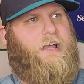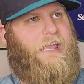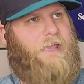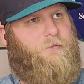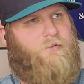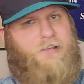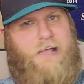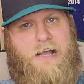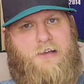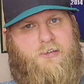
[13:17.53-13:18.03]

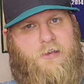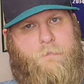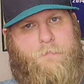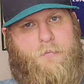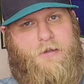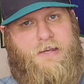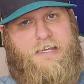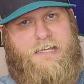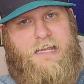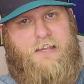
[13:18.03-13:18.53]
He was actually
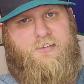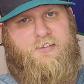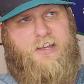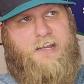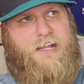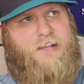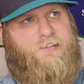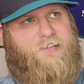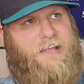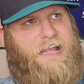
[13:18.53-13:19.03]
pretty
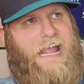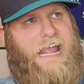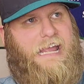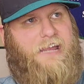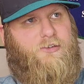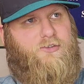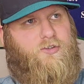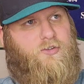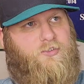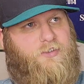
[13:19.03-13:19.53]
decent against the
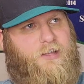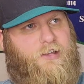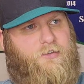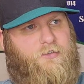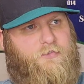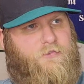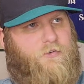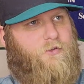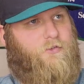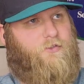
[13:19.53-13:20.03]
Angels in
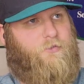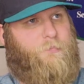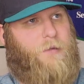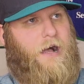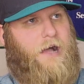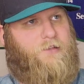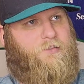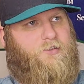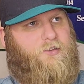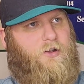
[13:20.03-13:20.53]
his first
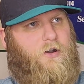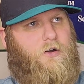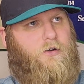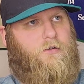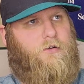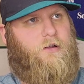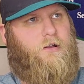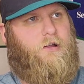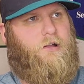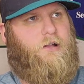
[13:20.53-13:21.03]
spot
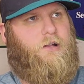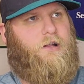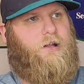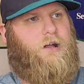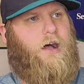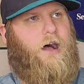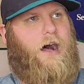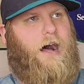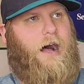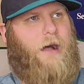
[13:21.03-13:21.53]
start,
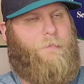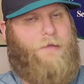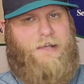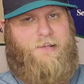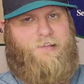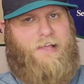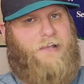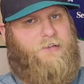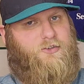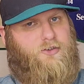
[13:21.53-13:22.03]
um, and
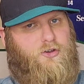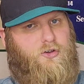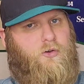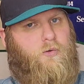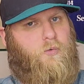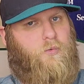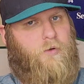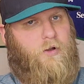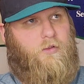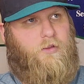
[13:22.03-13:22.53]
he's had
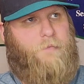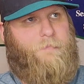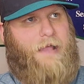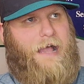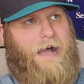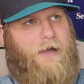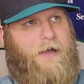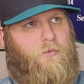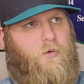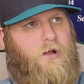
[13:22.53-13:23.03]
two really
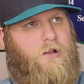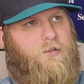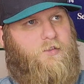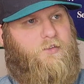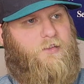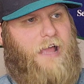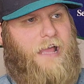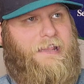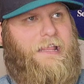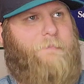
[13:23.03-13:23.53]
bad
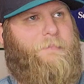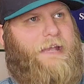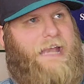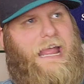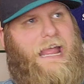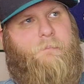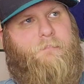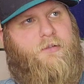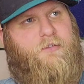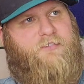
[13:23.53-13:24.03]
ones, and they've been
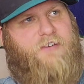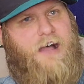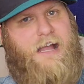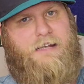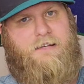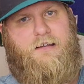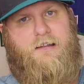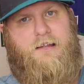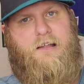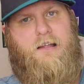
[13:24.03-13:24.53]

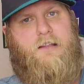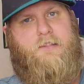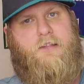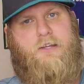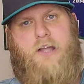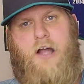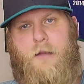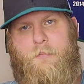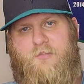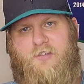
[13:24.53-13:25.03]
amplified. The
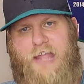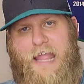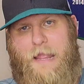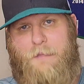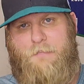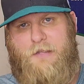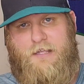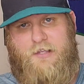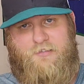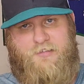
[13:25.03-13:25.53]
Cubs
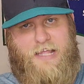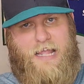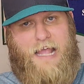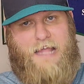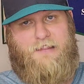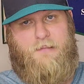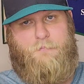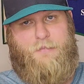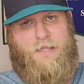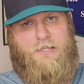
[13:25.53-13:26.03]
game because they
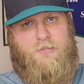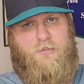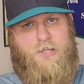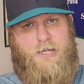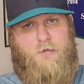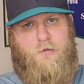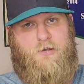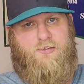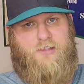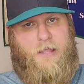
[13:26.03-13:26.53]
had the big
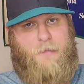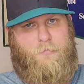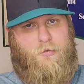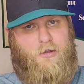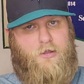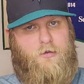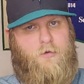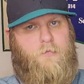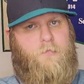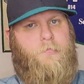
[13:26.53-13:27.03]
lead, which they
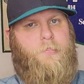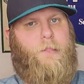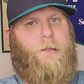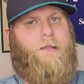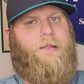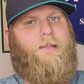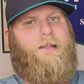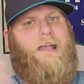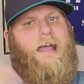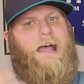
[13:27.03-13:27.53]
blew,
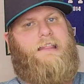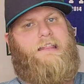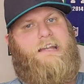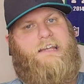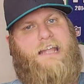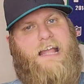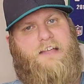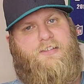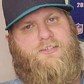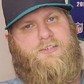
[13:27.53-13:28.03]
and
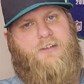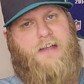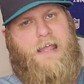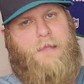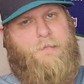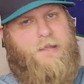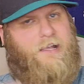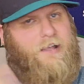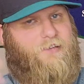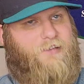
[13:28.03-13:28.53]
then
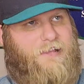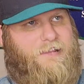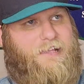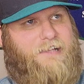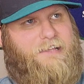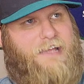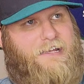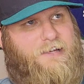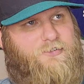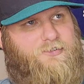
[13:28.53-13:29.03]
yesterday because I
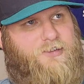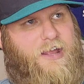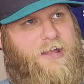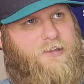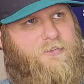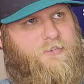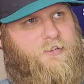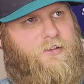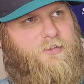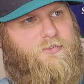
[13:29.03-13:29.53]
think they had a
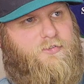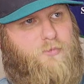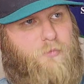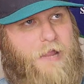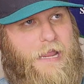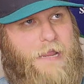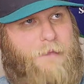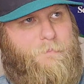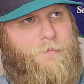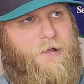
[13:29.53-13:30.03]
chance for the
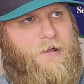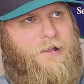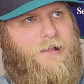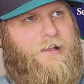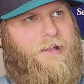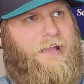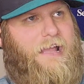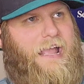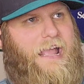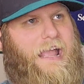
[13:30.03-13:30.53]
sweep,
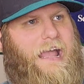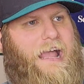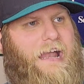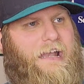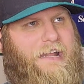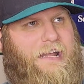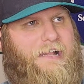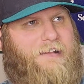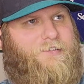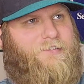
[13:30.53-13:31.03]

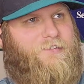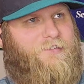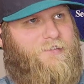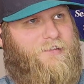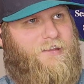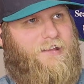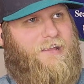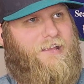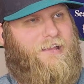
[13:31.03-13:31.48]
and it's